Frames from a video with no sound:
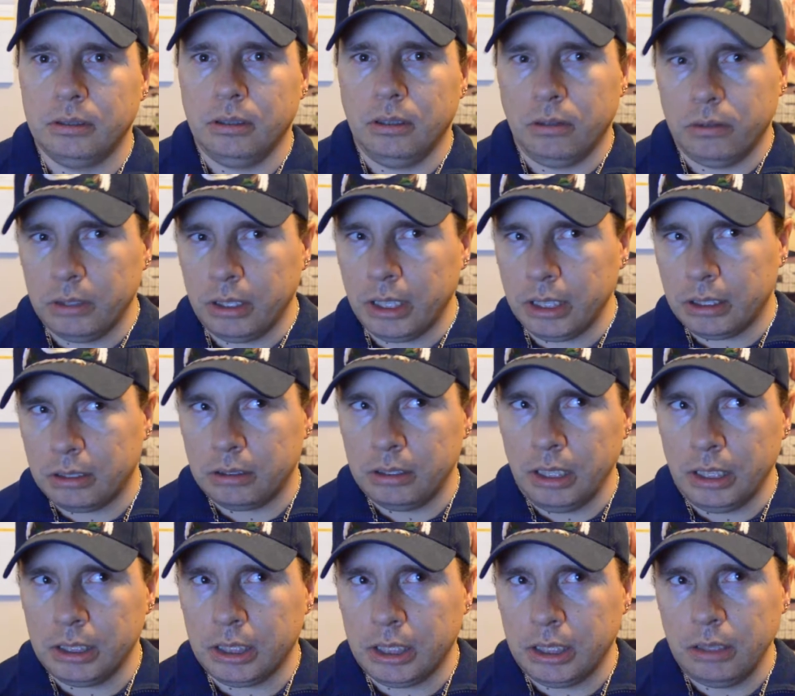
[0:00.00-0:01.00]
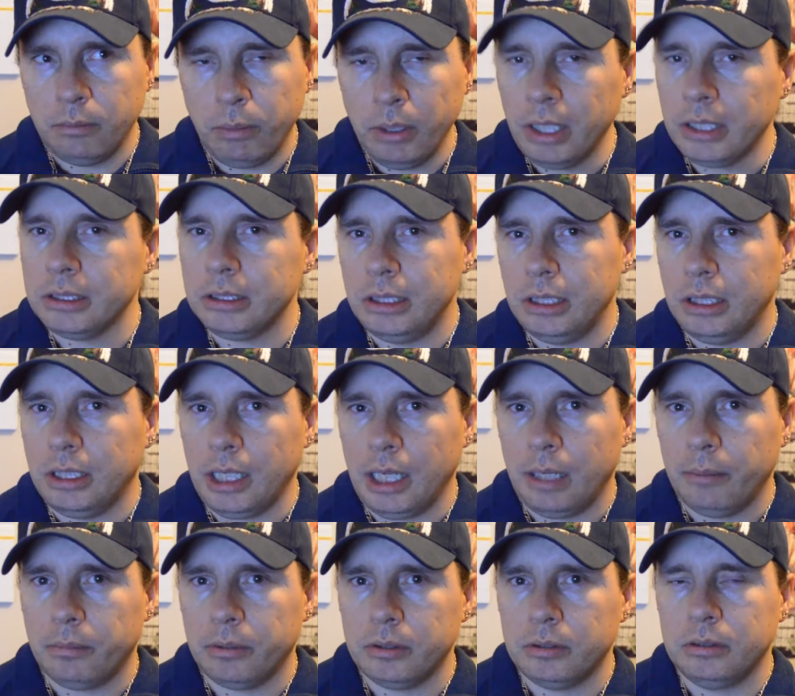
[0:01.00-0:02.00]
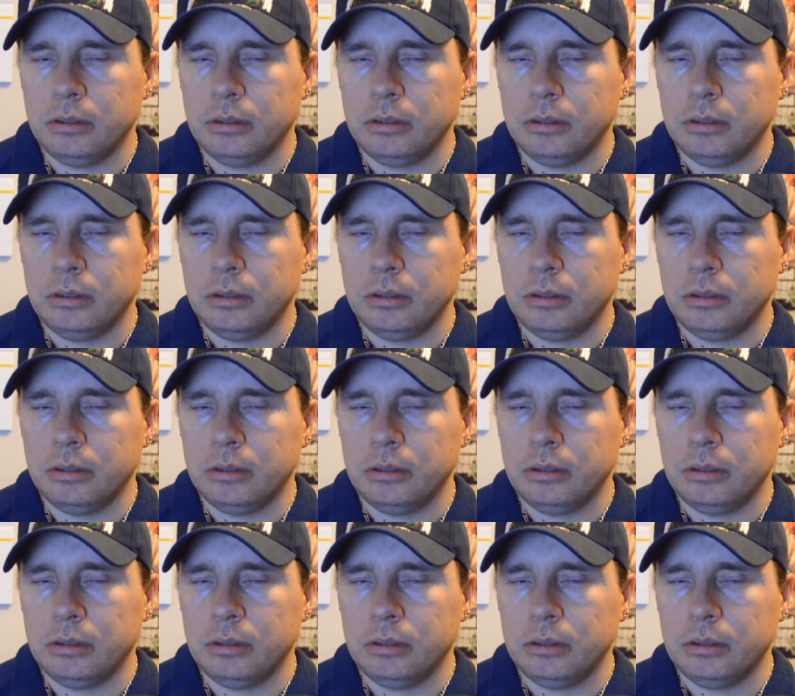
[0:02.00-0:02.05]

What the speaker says: or like not beyond the kneecap.